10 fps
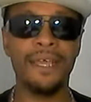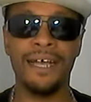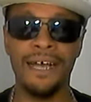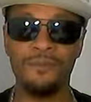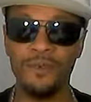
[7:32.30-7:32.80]

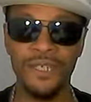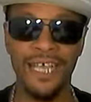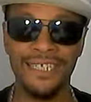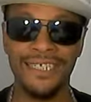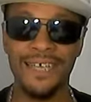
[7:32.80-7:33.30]
I would
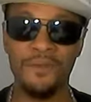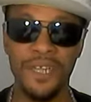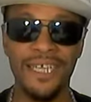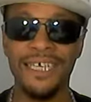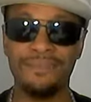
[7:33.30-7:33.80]
like to say what
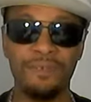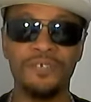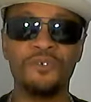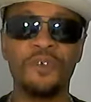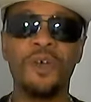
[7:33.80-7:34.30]
it is, but
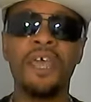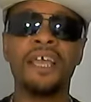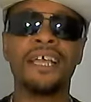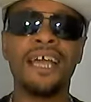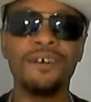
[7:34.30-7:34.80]
you know,
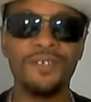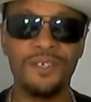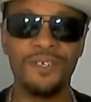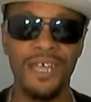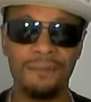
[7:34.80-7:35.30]
count the
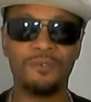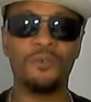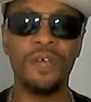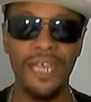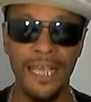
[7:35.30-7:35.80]
top
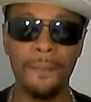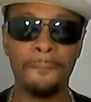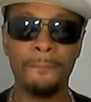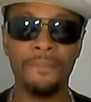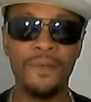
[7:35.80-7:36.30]
twenty,
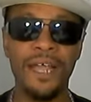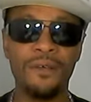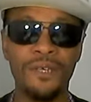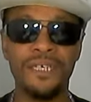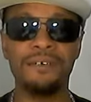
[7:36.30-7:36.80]
right?
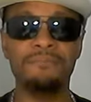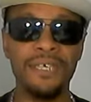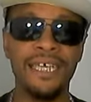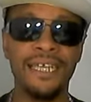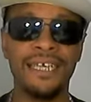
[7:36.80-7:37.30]
Go to
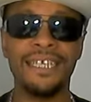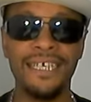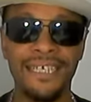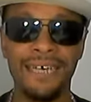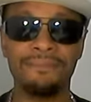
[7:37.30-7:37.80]
WBA and look at
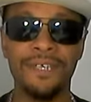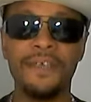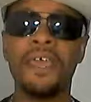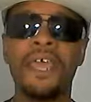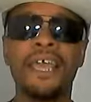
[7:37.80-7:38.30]
their top ten,
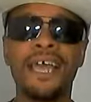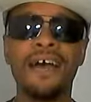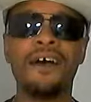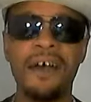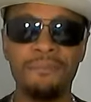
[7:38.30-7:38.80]
and
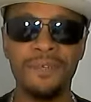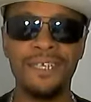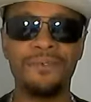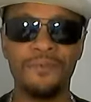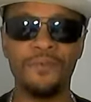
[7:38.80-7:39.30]
count how
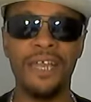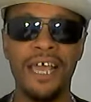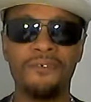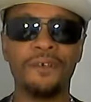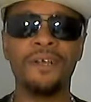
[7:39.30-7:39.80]
many
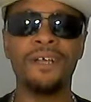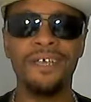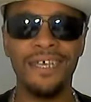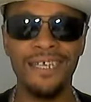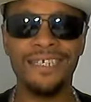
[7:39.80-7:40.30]
whatever
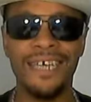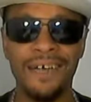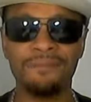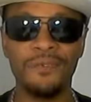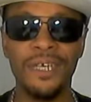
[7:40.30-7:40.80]
in the
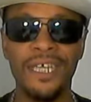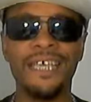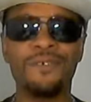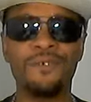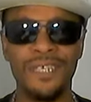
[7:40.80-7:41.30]
top twenty,
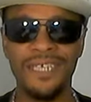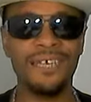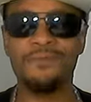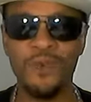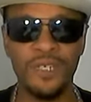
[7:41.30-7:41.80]
and you can
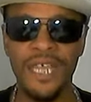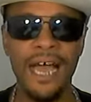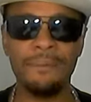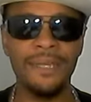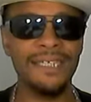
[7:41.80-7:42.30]
tell what
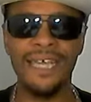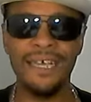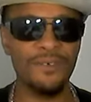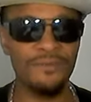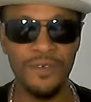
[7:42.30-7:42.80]
time it is. I
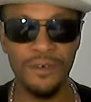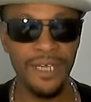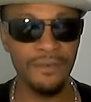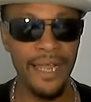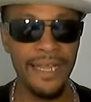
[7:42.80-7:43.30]
ain't gonna go
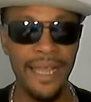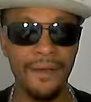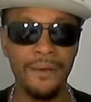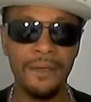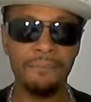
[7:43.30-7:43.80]
there right now.
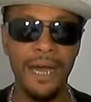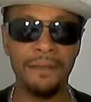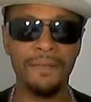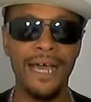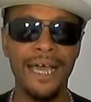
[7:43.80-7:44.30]

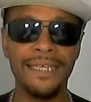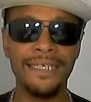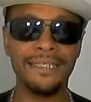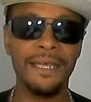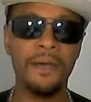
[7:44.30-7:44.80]
Bottom line
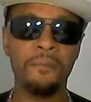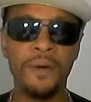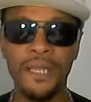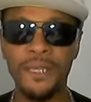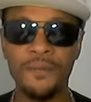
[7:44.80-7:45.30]
is,
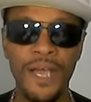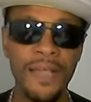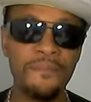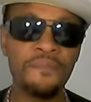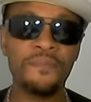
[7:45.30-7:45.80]
but
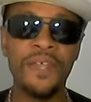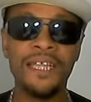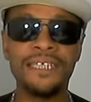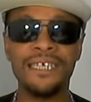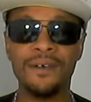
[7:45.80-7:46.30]
anyway,
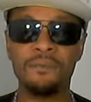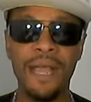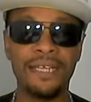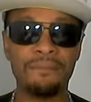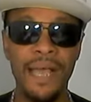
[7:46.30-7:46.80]
let's get on
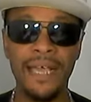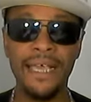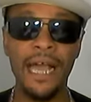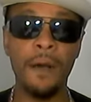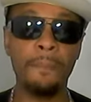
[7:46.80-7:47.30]
back to
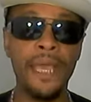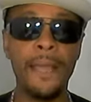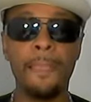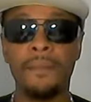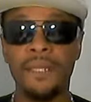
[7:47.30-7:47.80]
Pacquiao,
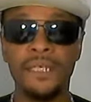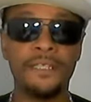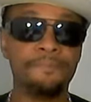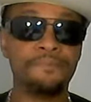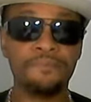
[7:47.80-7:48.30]
man.
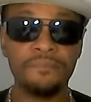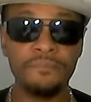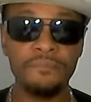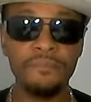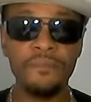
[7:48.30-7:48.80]
Listen,
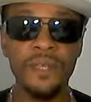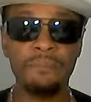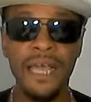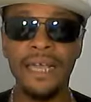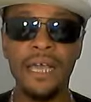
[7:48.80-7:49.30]

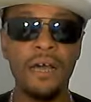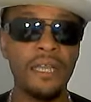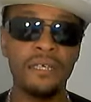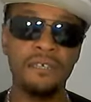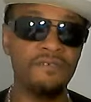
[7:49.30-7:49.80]
Pacquiao had
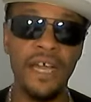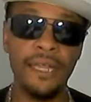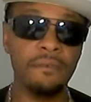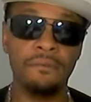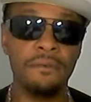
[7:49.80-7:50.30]
a good
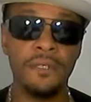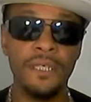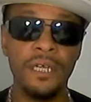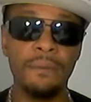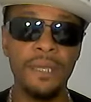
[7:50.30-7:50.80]
fight.
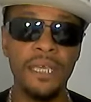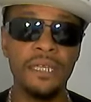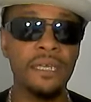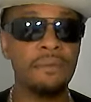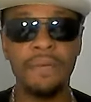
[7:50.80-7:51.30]
You know what I mean?
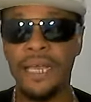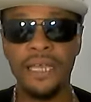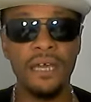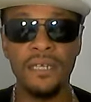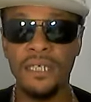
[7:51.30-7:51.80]

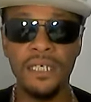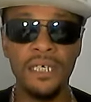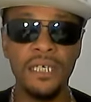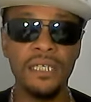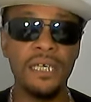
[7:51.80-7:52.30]
Pacquiao looked
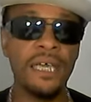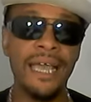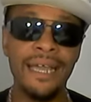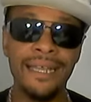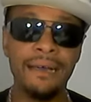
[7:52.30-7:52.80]
good,
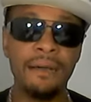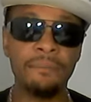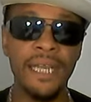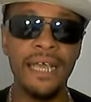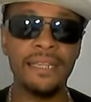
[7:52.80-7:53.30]
and I, am
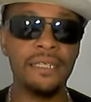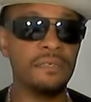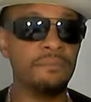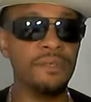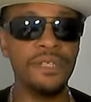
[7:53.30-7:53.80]
glad that the
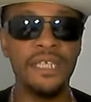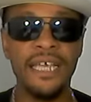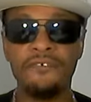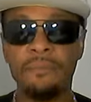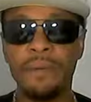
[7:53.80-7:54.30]
community,
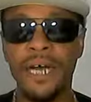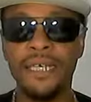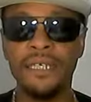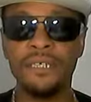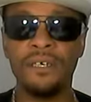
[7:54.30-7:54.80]

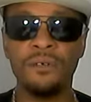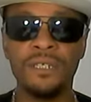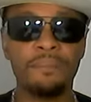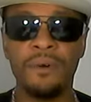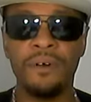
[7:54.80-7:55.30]
everybody, you know, was
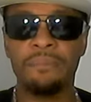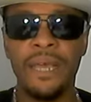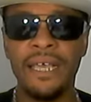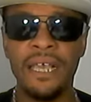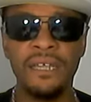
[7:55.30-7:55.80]
up on it.
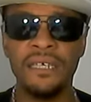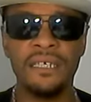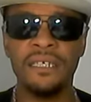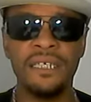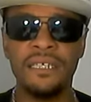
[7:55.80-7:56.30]
Pacquiao looked
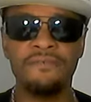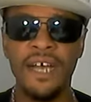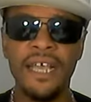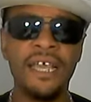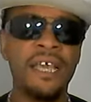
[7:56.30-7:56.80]
good in the
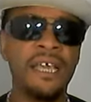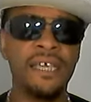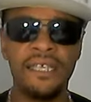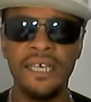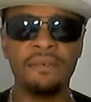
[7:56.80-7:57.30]
fight.
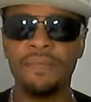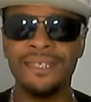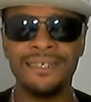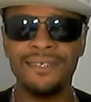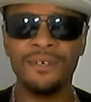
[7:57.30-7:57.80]
He did, but
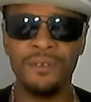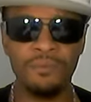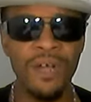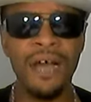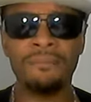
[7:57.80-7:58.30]
you know the
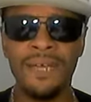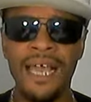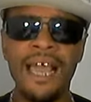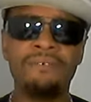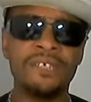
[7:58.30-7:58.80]
problem I
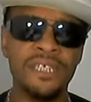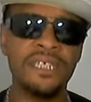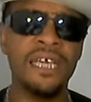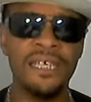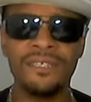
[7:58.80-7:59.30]
have is
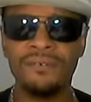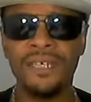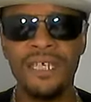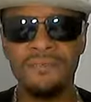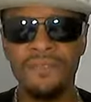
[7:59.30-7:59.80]
just so
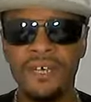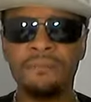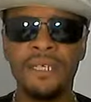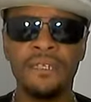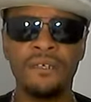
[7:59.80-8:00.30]
did Keith
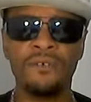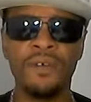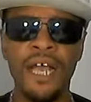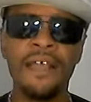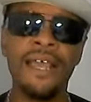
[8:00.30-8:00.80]
Thurman,
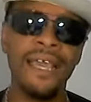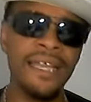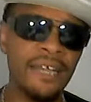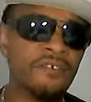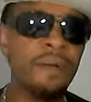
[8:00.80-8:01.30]
right? And
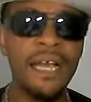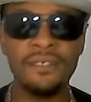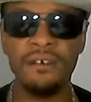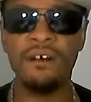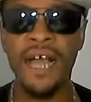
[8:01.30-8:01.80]
everybody's
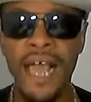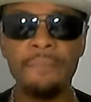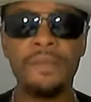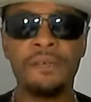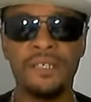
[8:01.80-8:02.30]
all
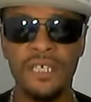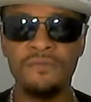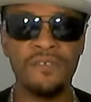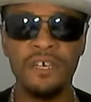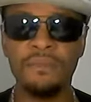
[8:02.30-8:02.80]
happy because
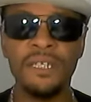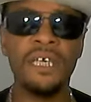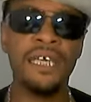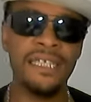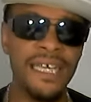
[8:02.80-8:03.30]
Keith Thurman
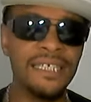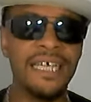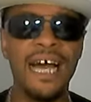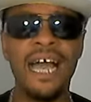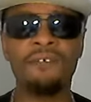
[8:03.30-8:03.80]
takes the
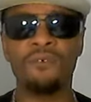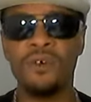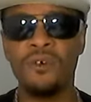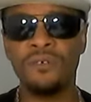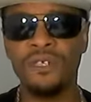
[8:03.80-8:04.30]
high
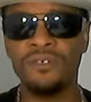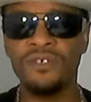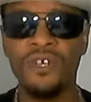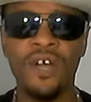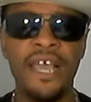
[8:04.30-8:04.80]
road, and you
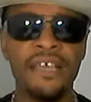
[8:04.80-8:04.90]
know, hey,